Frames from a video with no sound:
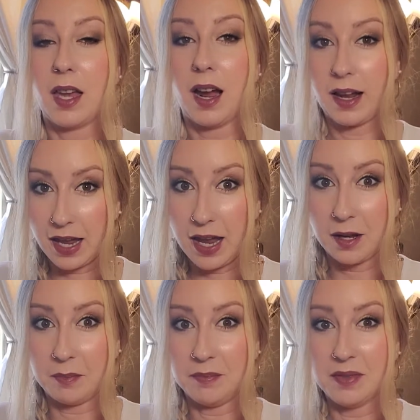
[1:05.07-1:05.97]
I
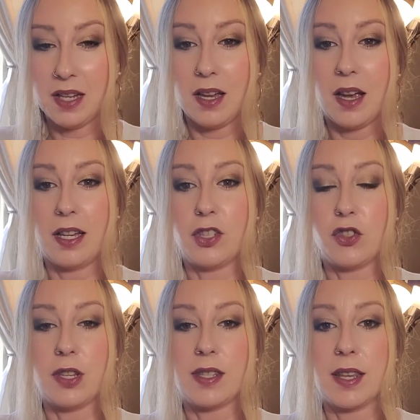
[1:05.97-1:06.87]
am. It's
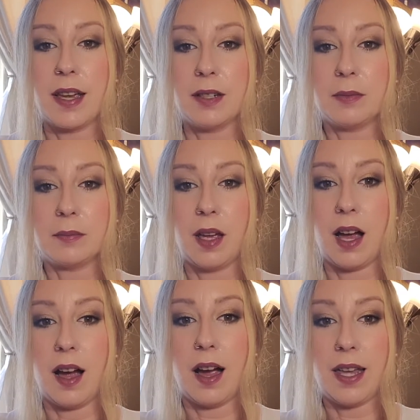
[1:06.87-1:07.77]
just that
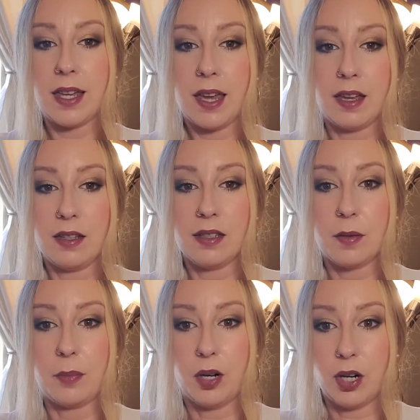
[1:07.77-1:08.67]
I can't
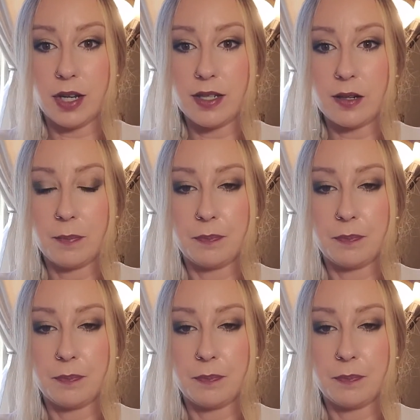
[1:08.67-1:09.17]
put